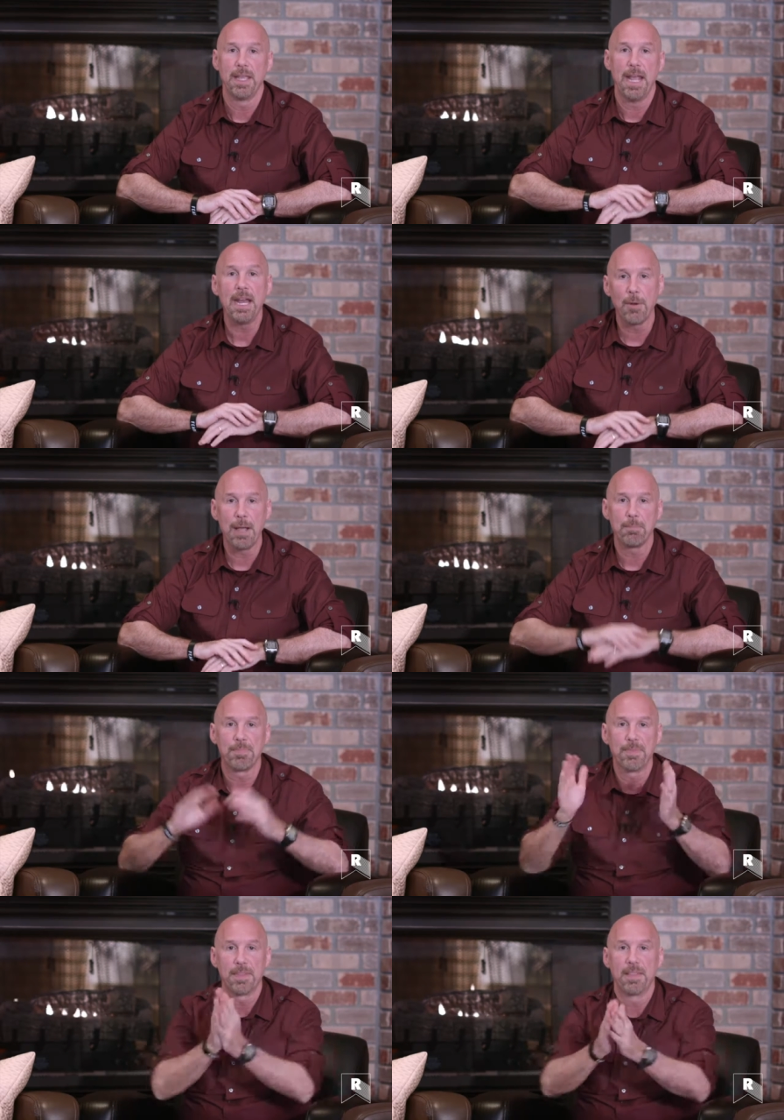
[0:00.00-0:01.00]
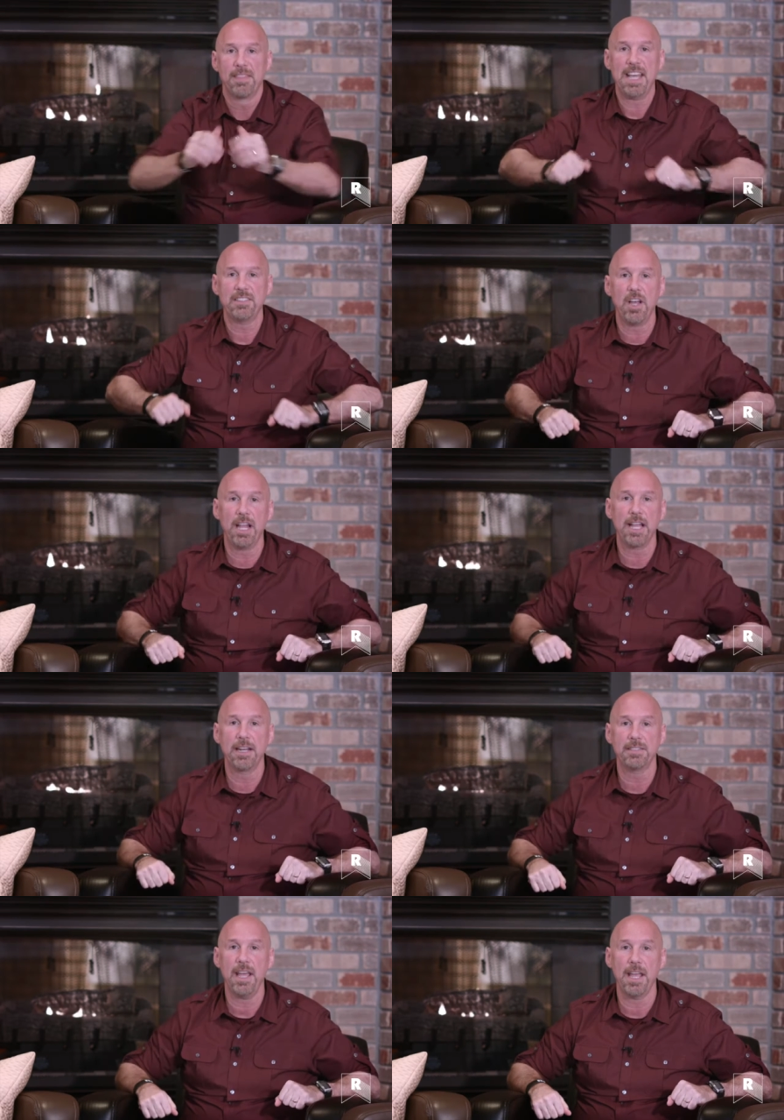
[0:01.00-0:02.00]
Anyway, that's all I got
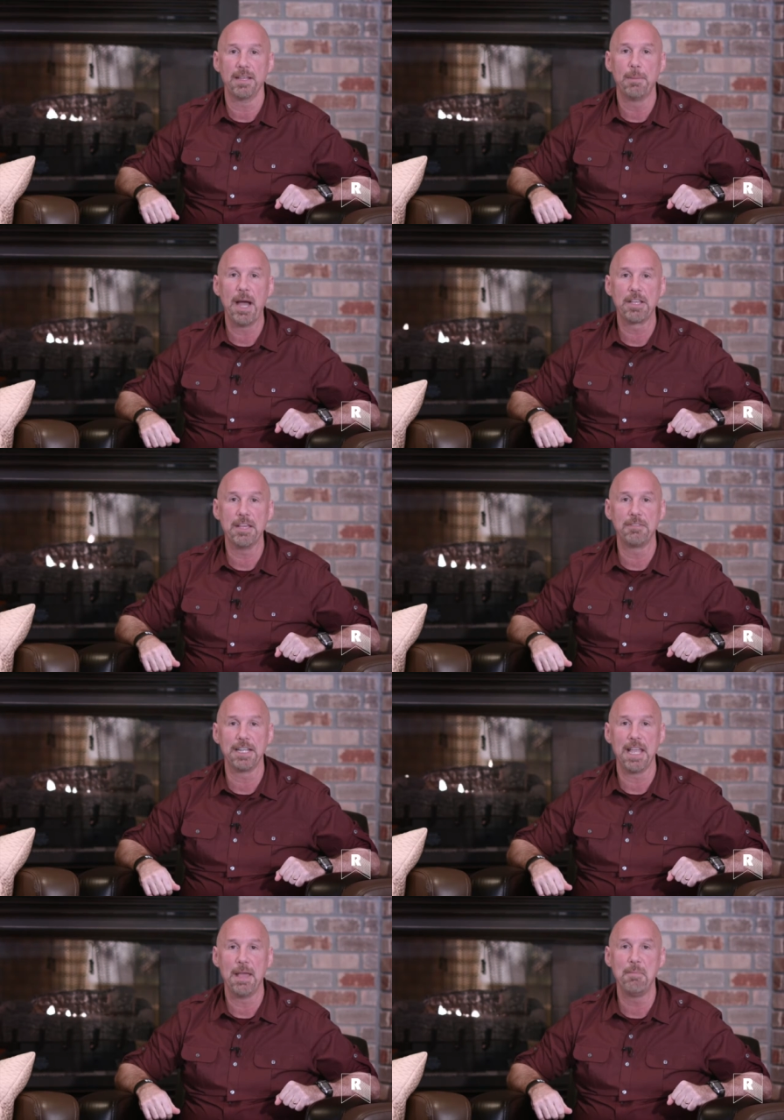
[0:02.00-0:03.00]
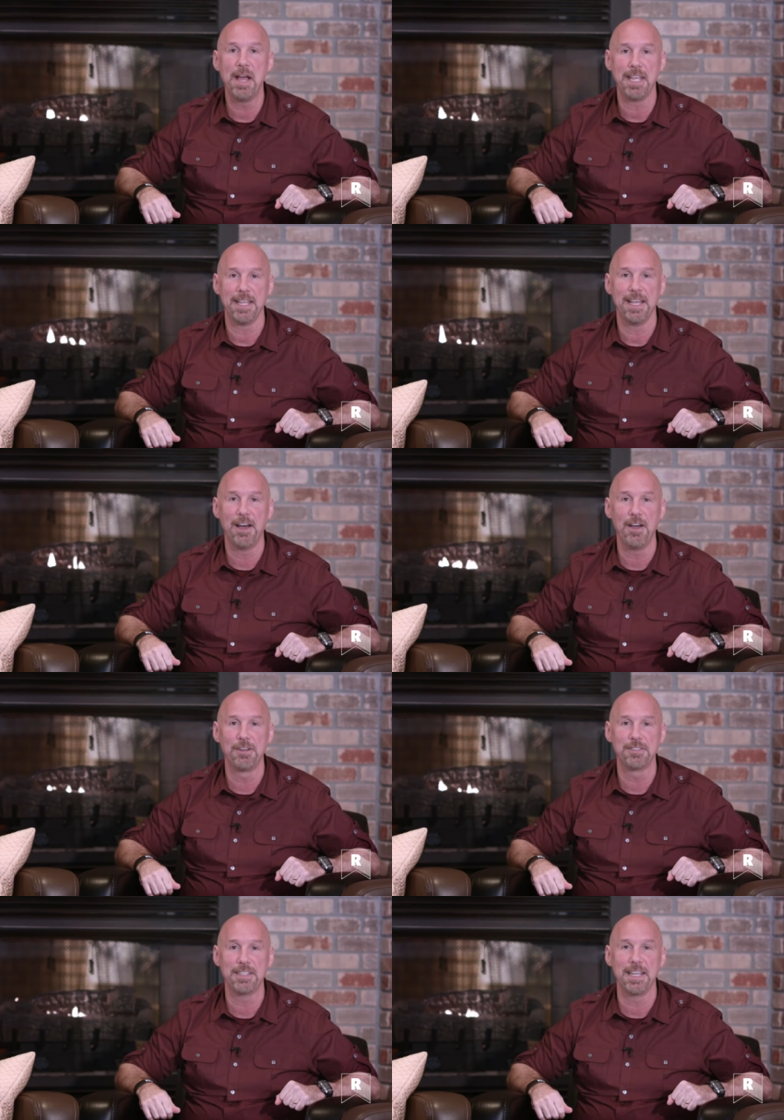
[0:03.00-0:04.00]
to say about giving and money and all
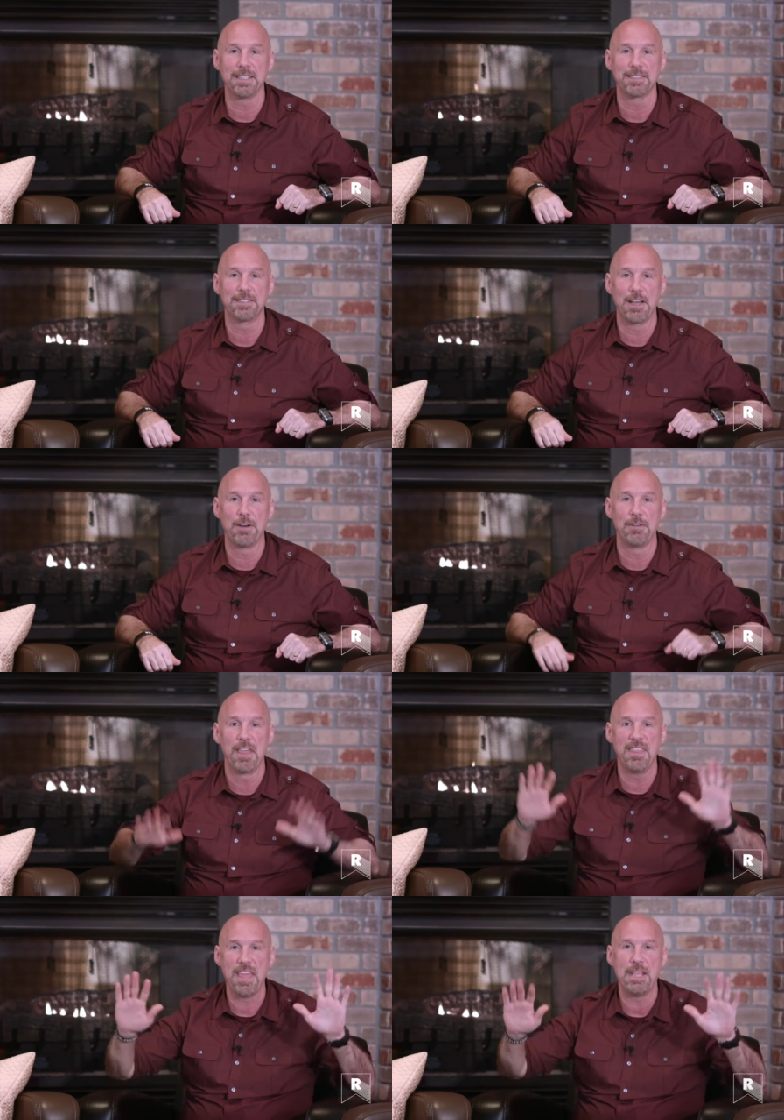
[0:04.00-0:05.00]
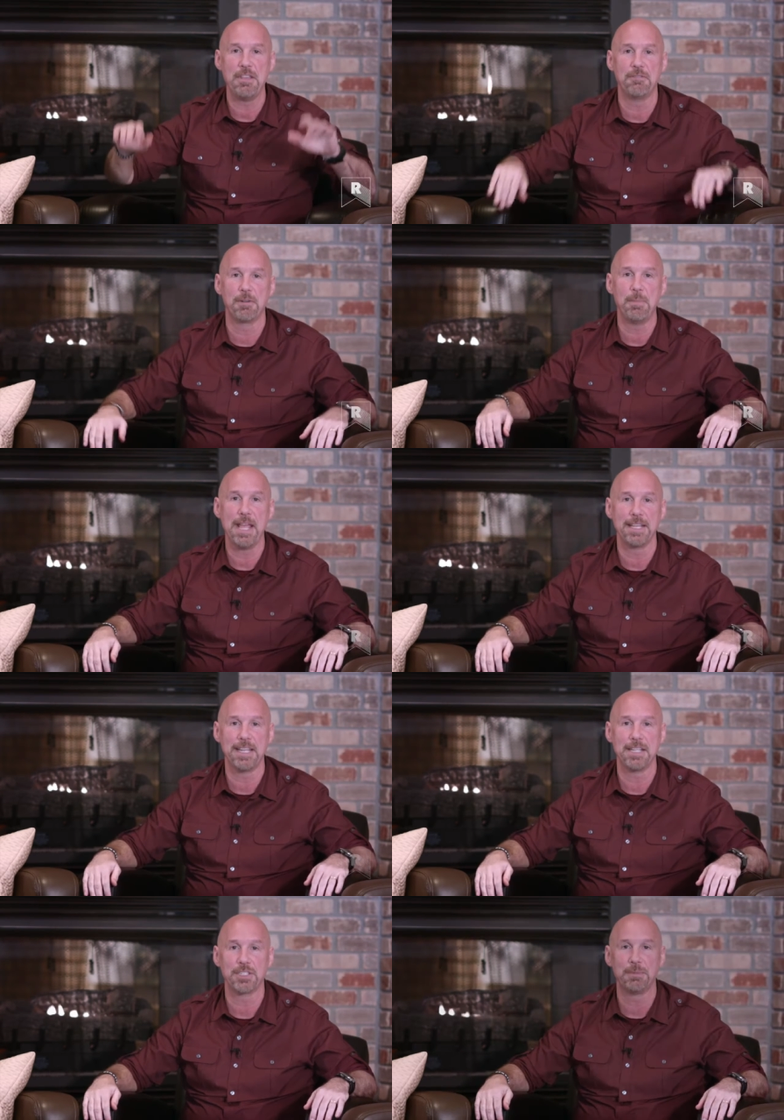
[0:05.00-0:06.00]
those things. So thank you for paying
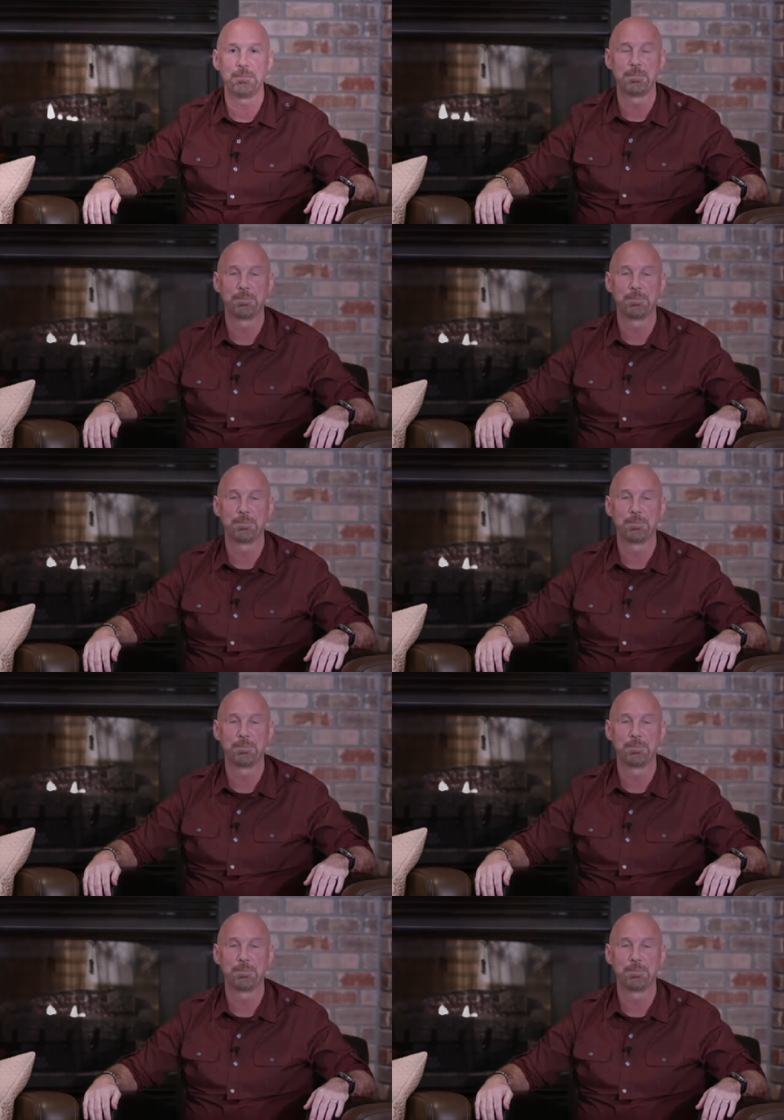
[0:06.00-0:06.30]
attention.